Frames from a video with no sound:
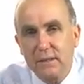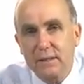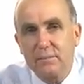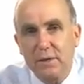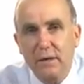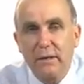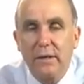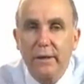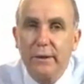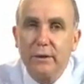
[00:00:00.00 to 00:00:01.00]
in this
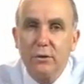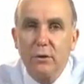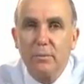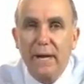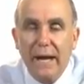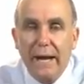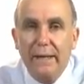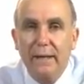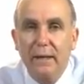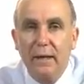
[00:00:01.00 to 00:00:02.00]
period, Europe
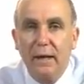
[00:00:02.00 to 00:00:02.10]
had